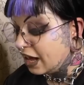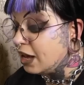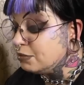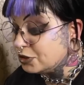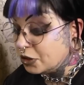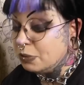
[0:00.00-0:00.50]

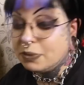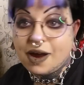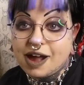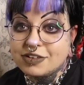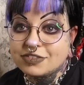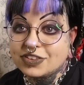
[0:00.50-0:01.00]
I'm so
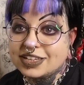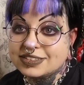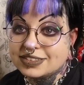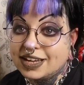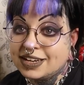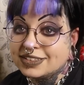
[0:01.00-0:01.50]
proud of
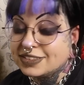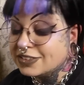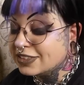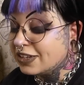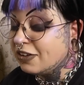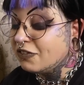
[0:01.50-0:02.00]
this, and as long
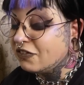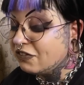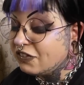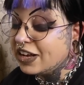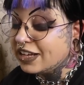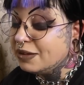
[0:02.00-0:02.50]
as I don't
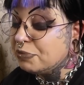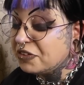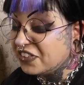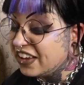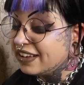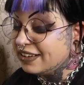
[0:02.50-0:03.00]
fuck up the
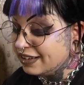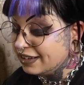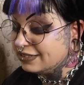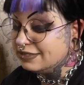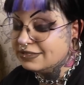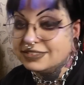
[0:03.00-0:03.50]
second
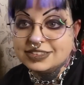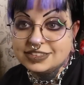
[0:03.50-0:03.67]
coat,